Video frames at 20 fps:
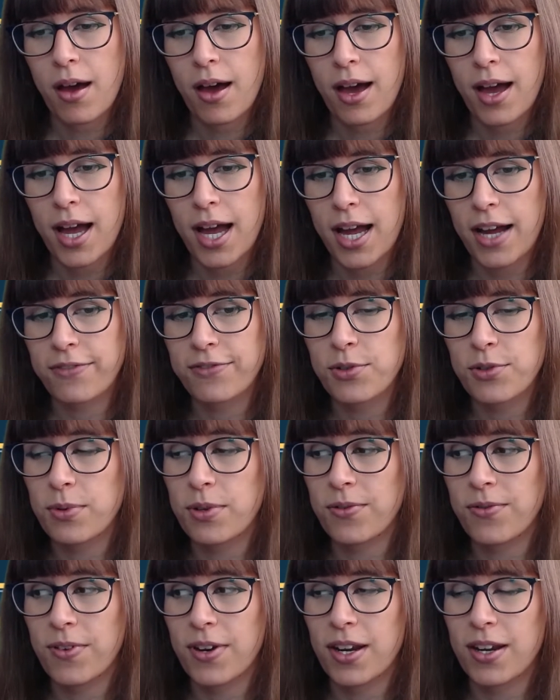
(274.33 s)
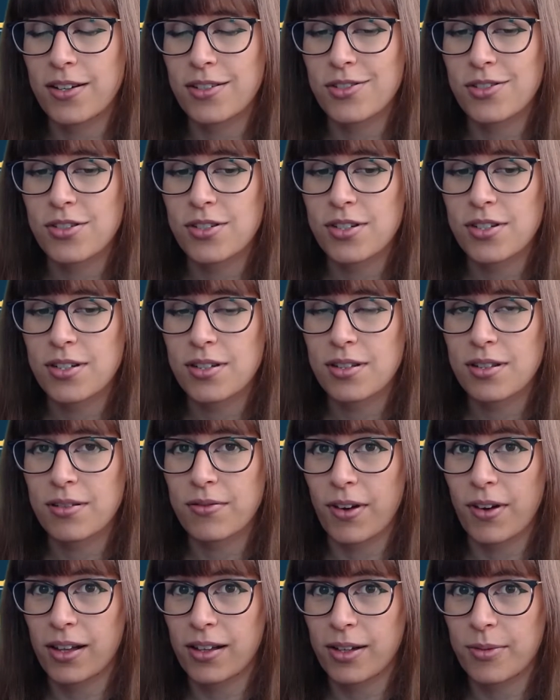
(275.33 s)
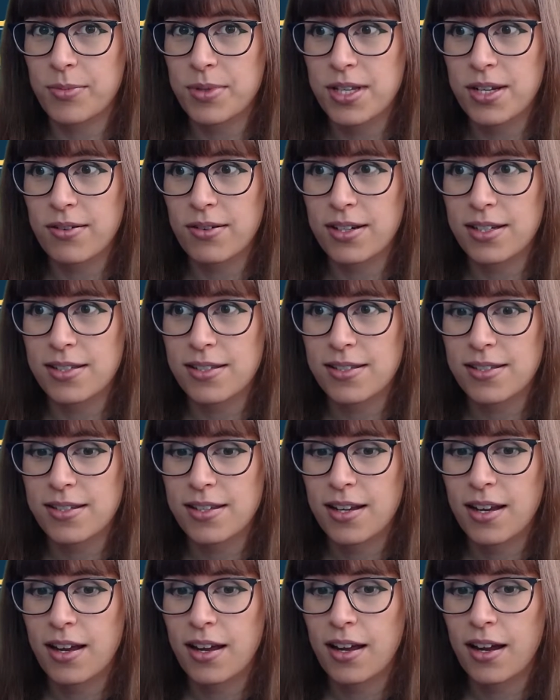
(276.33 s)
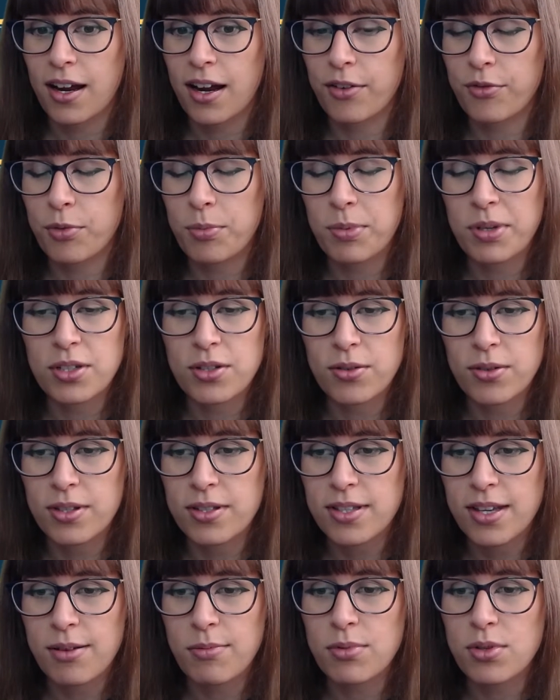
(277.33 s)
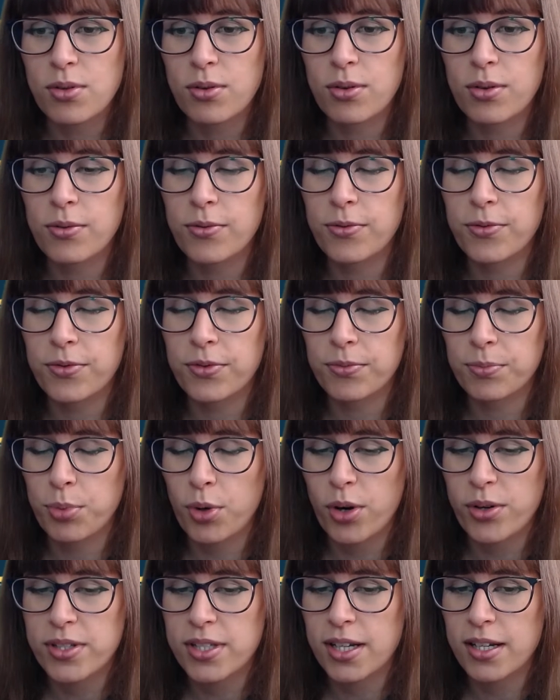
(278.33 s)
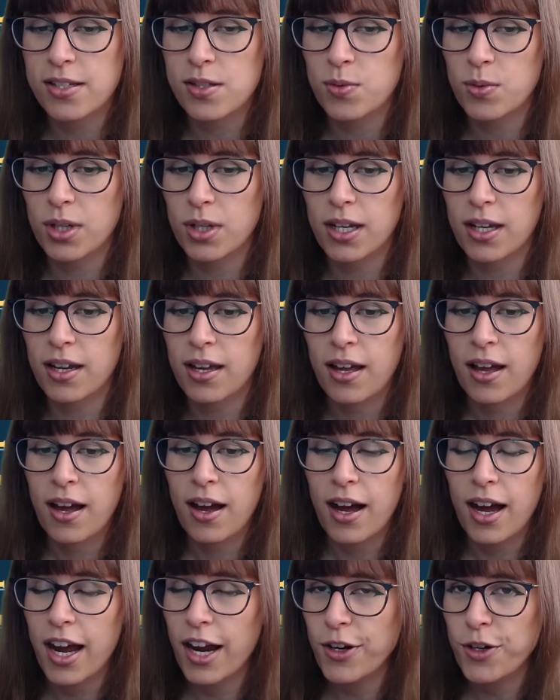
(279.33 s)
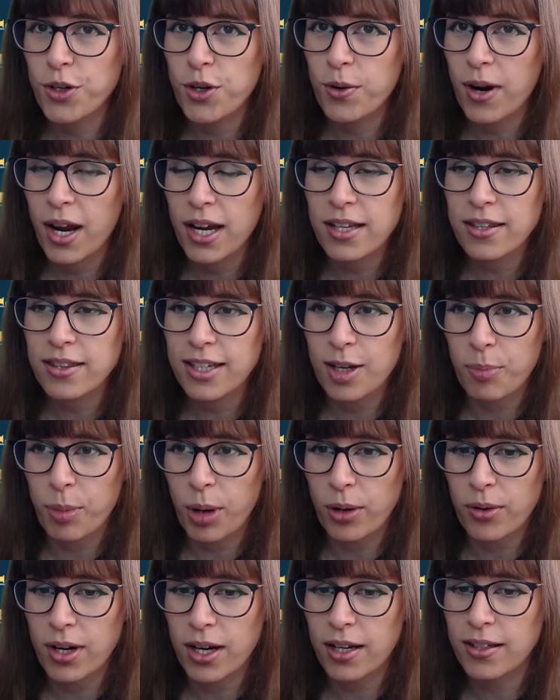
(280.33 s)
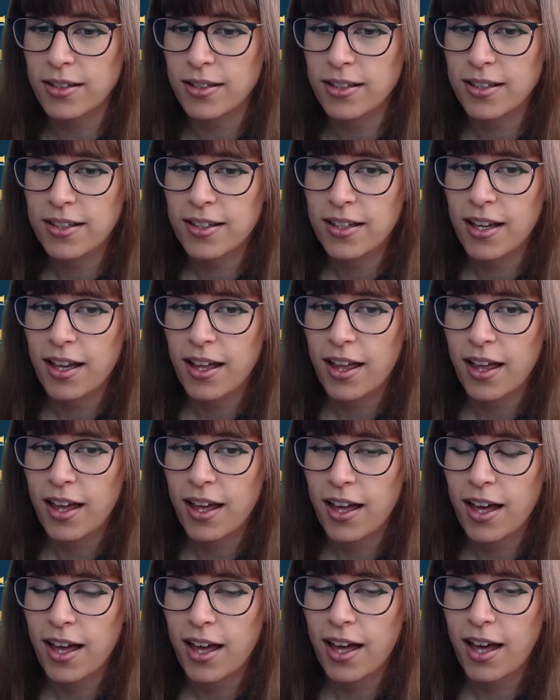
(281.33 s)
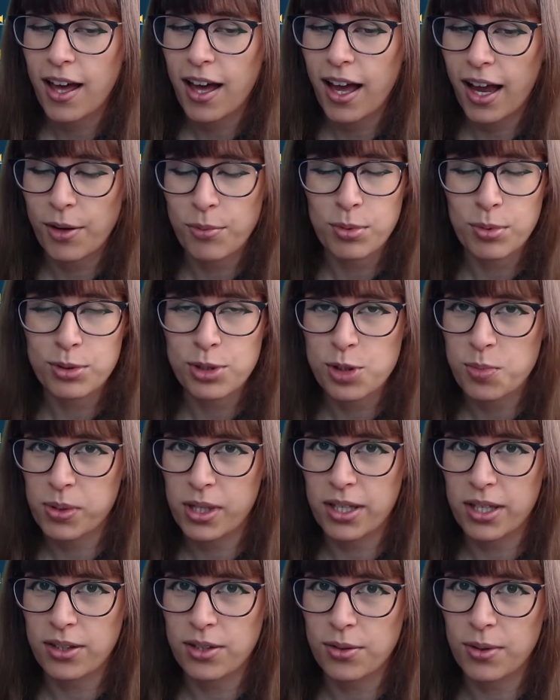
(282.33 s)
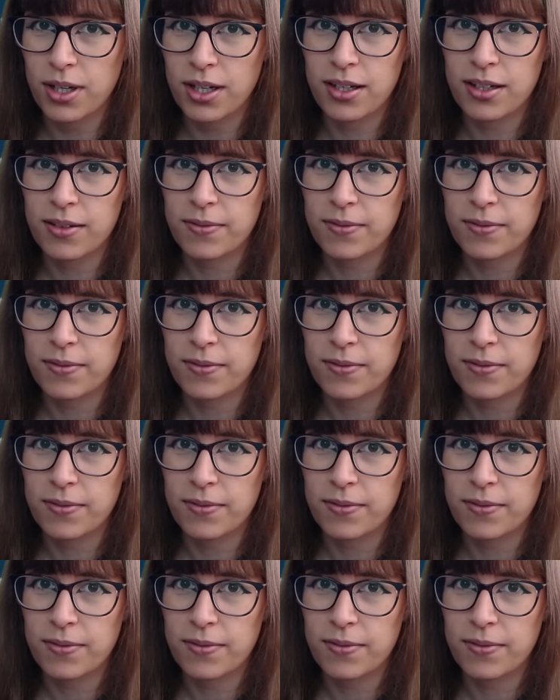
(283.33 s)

after we finished the Valheim series, and for me to do the same sort of process where I don't know anything about it and we'll just play through it